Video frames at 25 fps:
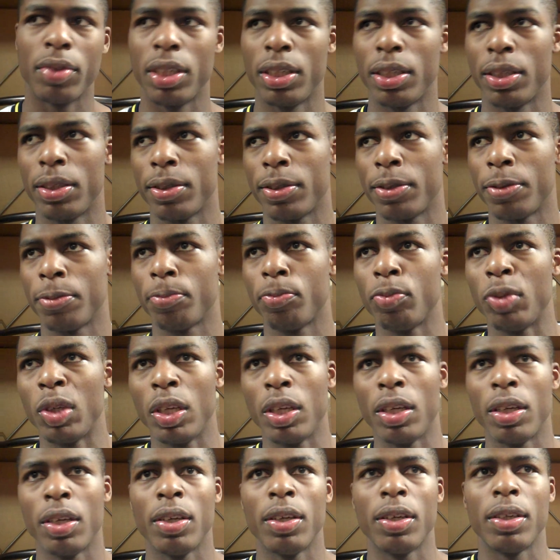Um,
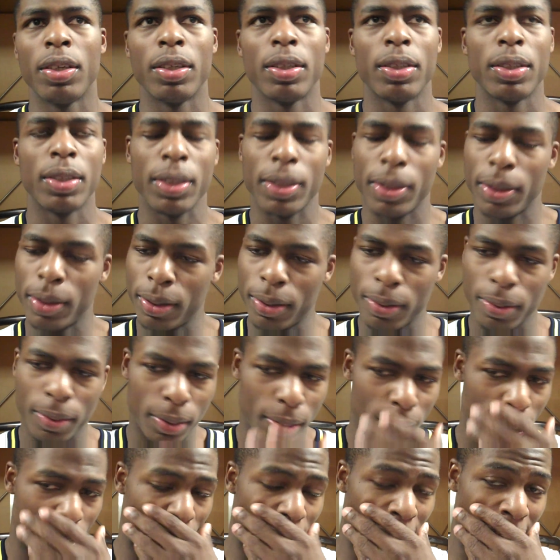
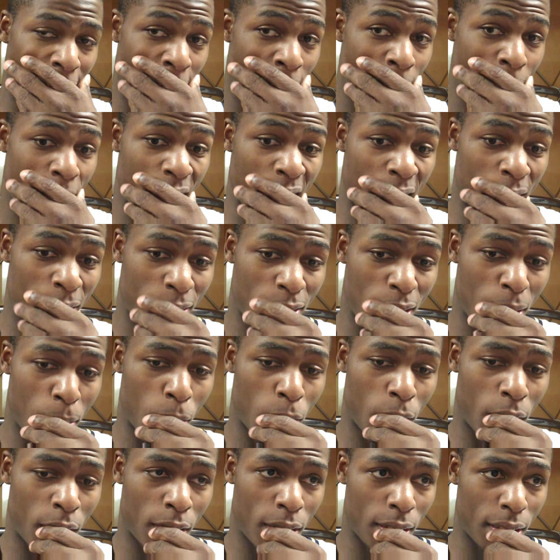I got in foul trouble
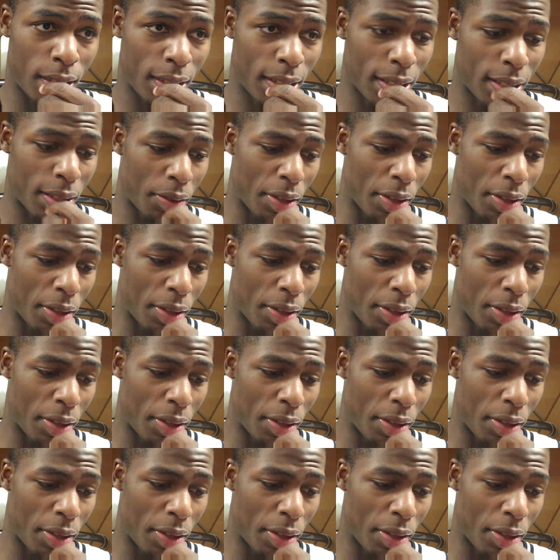early.